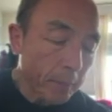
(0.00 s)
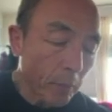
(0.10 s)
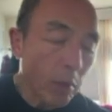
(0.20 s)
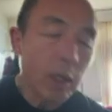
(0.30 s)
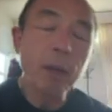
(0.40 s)

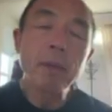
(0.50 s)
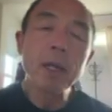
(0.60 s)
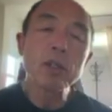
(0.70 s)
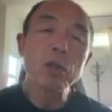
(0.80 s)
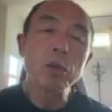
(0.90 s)
We'll come
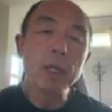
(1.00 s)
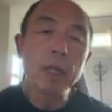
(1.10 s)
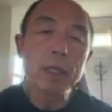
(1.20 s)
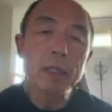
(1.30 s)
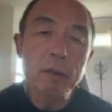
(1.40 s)
back to it
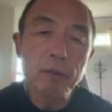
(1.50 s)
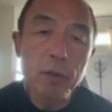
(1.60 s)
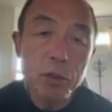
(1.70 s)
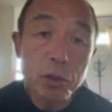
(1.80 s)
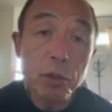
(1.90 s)
again in the
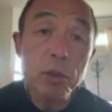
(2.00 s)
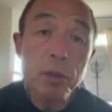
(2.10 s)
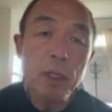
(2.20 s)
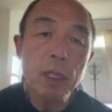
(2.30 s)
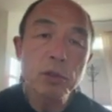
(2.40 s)
future
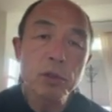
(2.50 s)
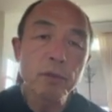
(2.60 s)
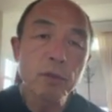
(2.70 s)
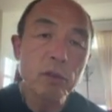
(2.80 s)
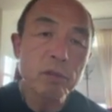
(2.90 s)
as you
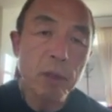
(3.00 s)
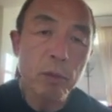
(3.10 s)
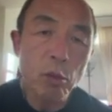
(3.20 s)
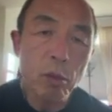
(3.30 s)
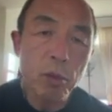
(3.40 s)
folks
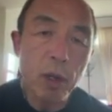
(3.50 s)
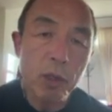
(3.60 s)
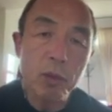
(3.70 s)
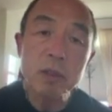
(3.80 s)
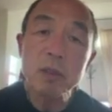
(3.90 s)
make more
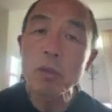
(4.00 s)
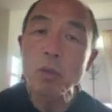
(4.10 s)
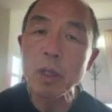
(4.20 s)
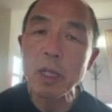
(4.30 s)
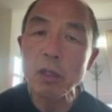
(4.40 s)
progress.
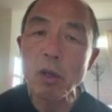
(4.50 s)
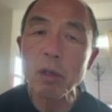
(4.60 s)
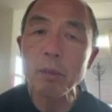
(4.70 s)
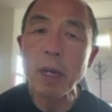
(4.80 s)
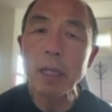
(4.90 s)
When I talk
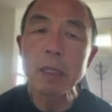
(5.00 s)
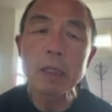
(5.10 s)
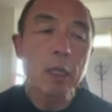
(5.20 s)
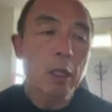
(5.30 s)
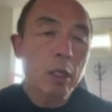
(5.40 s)
about it,
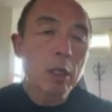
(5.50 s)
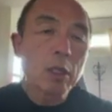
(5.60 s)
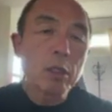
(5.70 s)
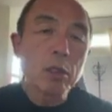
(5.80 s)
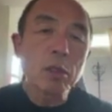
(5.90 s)

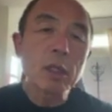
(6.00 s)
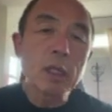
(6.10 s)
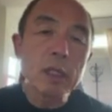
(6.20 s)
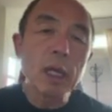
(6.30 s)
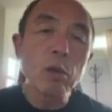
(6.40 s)
you'll
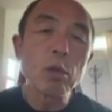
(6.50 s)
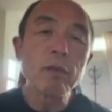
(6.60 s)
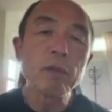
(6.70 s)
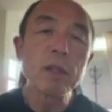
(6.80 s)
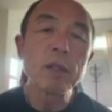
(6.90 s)
connect
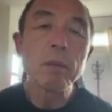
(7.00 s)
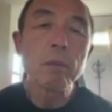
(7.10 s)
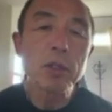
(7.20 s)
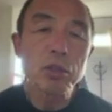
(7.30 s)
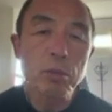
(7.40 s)
with it
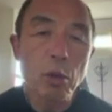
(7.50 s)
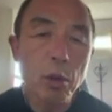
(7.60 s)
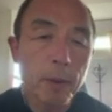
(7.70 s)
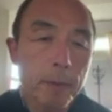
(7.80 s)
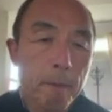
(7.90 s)
much
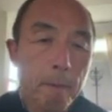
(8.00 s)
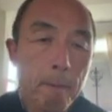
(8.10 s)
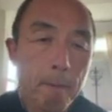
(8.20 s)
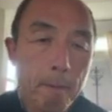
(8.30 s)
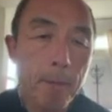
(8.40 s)
more.
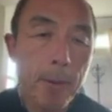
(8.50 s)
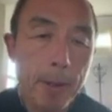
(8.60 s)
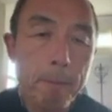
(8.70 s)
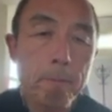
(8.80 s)
Okay,